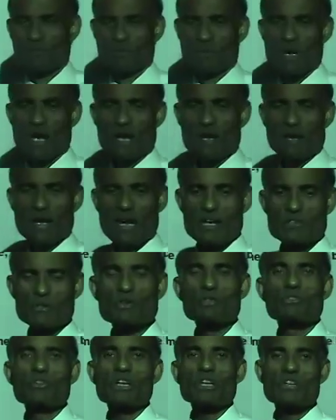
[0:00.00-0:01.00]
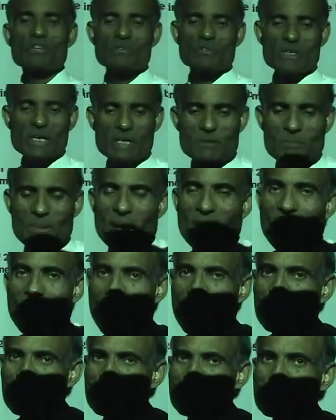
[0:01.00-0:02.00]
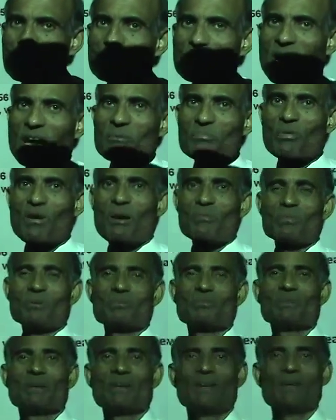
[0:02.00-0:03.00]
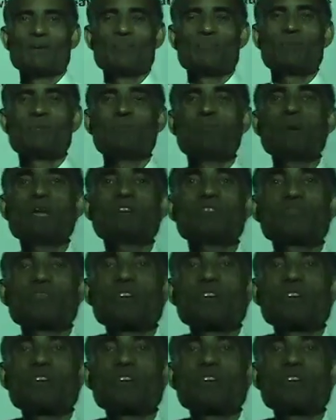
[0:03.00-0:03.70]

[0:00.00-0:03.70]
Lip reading: Well, I don't think you need my help to do that problem. The beat